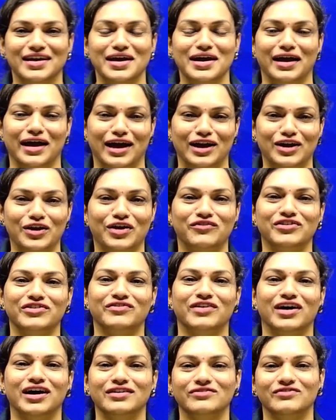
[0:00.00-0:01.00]
Hello
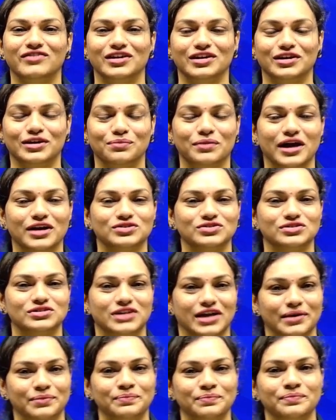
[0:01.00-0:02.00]
everyone, welcome back to
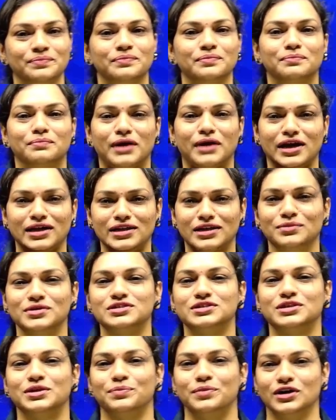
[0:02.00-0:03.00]
Time. My name is
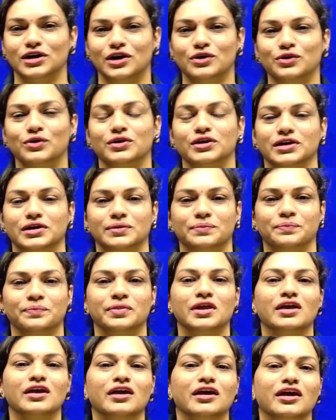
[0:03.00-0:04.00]
Deepika Kongi.
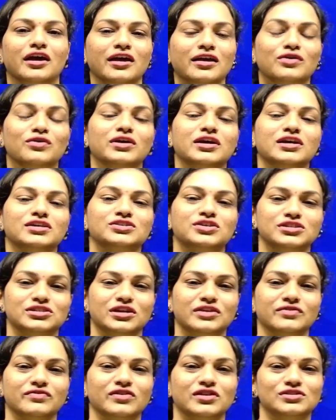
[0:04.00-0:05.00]
In today's session,
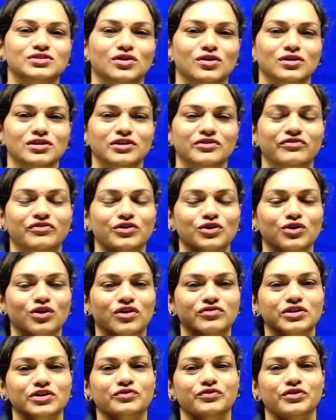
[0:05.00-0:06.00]
we'll solve the few of the
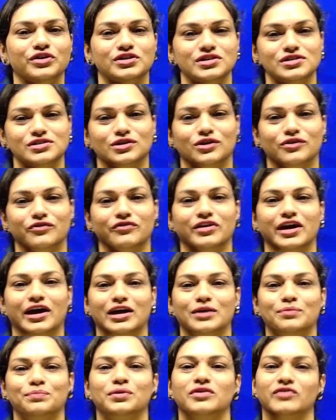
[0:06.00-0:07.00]
questions of CAT
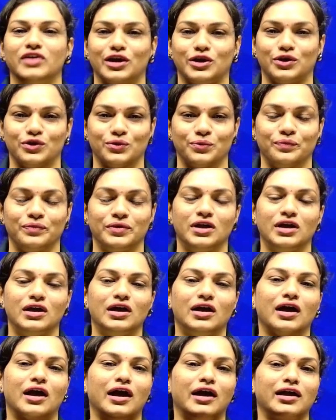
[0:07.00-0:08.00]
PYQ.
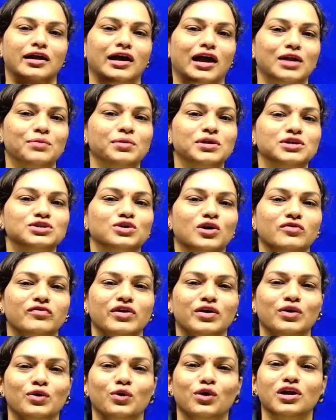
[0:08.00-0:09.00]
And I'll be solving
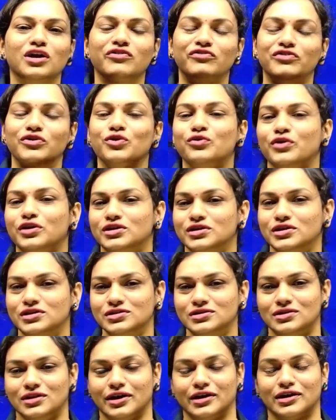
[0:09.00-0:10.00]
only few questions
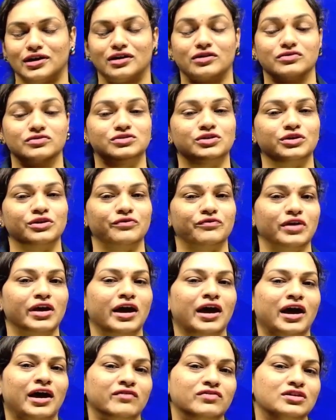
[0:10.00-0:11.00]
like, a, uh, so we
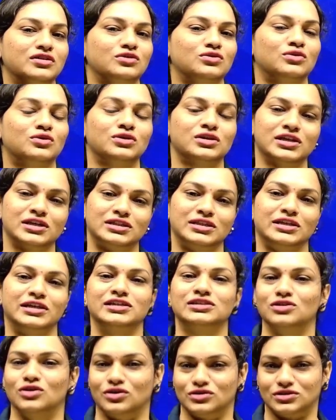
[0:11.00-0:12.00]
have the totally three
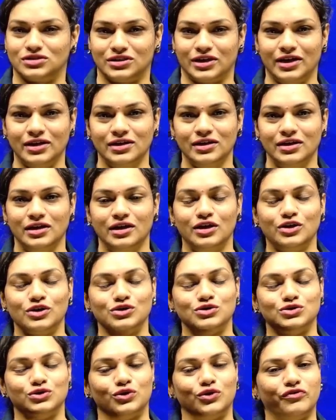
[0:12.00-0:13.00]
slots, right?
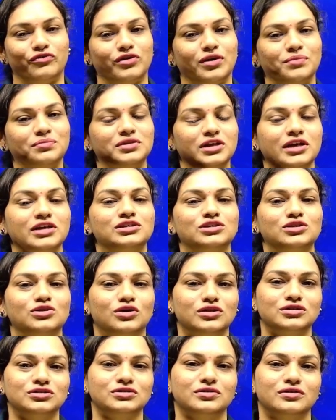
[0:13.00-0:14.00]
So from three
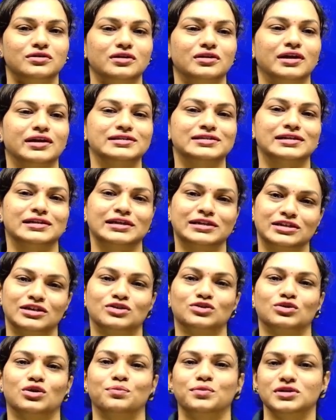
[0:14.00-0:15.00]
slots, like selected
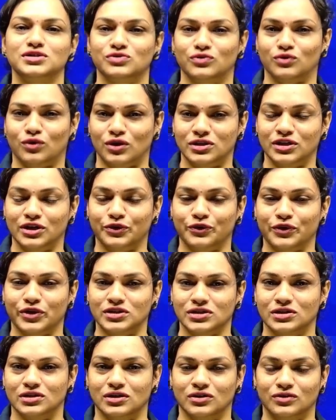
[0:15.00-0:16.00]
topics, what the question,
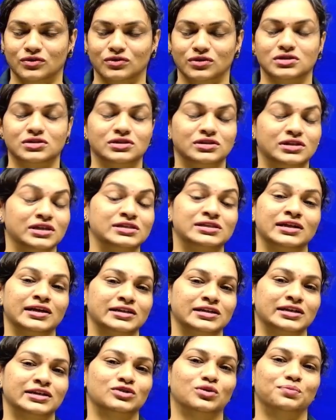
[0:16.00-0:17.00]
uh, the selected
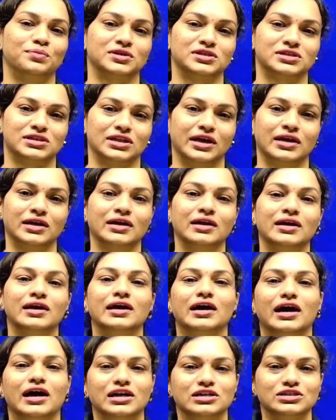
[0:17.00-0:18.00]
topics like
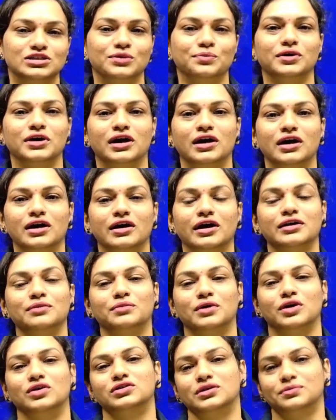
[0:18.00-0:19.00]
algebra and
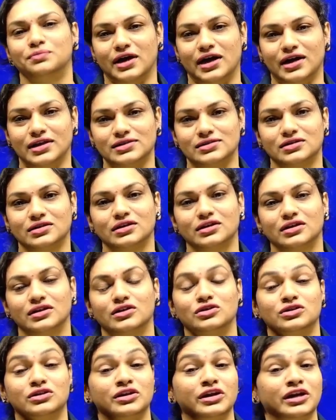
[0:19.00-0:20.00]
modern maths,
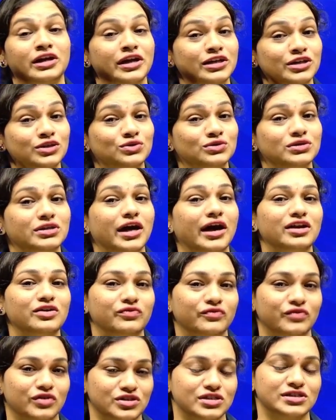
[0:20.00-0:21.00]
related to that
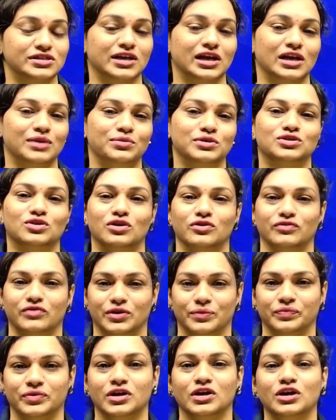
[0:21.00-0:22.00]
questions I'll be solving.
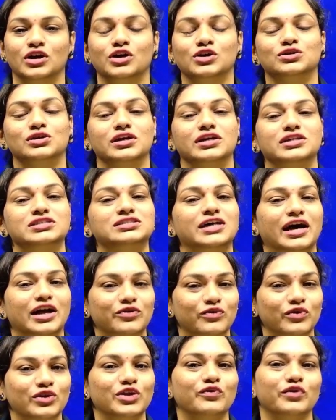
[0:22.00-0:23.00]
So let's start with
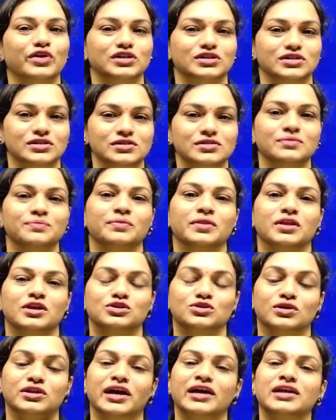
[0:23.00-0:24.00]
the questions. So
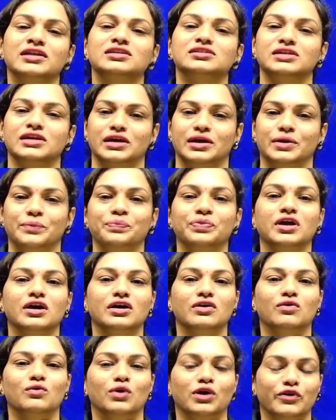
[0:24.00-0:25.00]
that see,
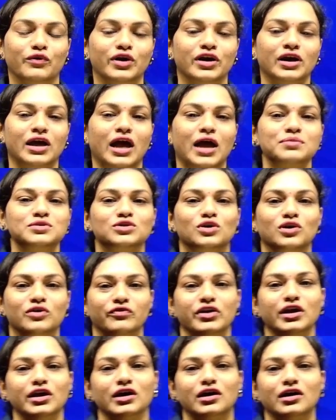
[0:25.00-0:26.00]
whatever I am solving
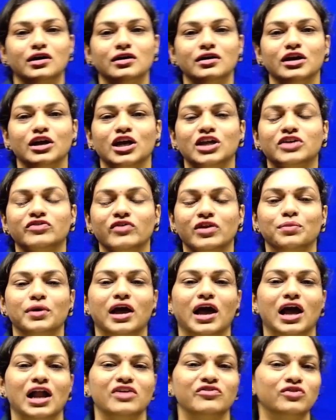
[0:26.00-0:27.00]
here, it will be
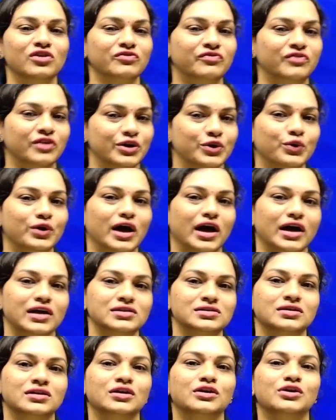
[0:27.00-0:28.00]
helpful for you guys
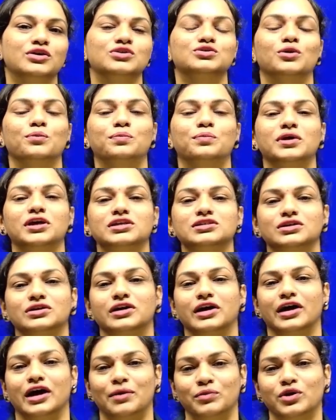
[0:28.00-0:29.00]
so please
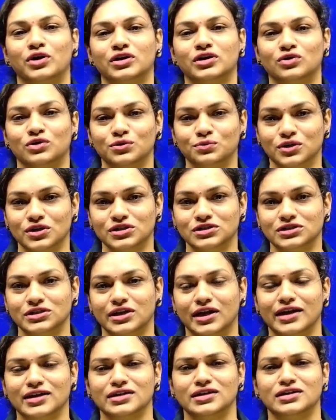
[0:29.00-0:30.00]
grab your notebooks
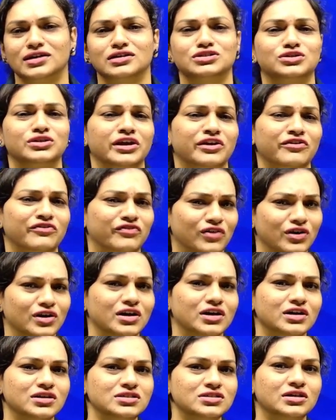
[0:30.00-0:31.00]
and uh, stay
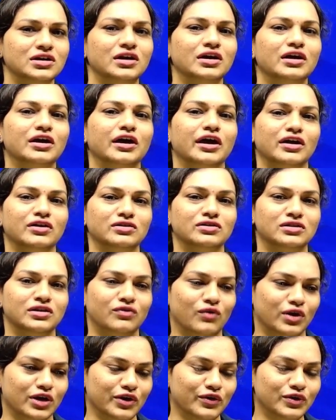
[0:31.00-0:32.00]
focused. And the,
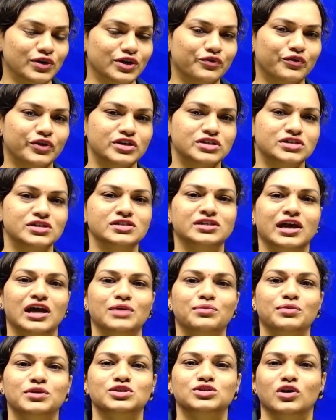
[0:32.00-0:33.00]
whatever the questions I'll be
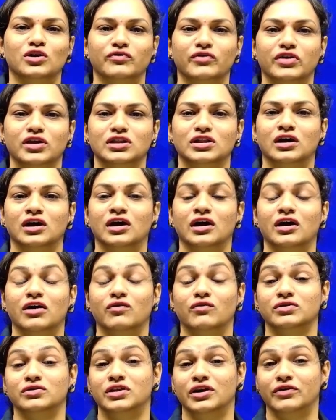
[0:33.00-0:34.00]
solving, the,
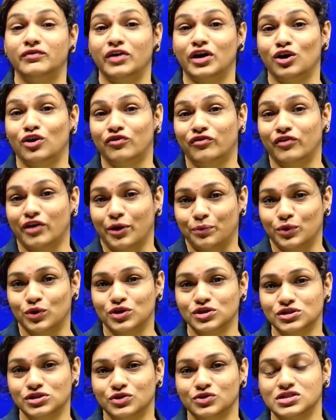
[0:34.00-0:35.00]
the way of approach
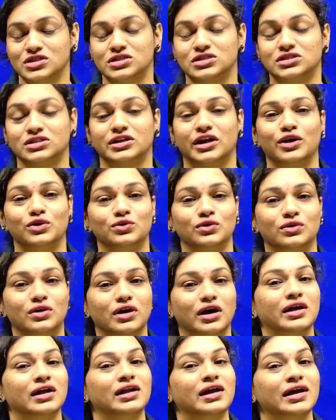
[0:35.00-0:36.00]
is just try to
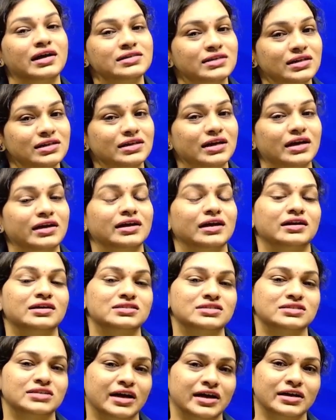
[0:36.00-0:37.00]
analyze it and
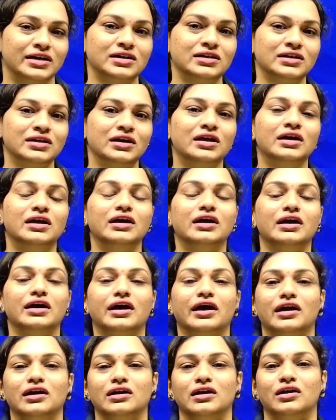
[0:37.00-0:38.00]
understand it.
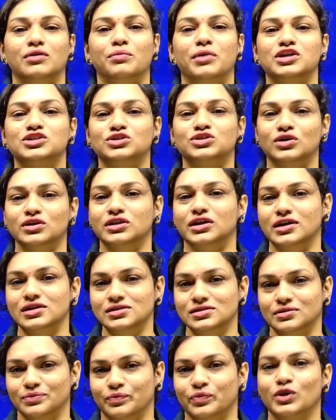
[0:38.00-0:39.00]
And uh, based on this,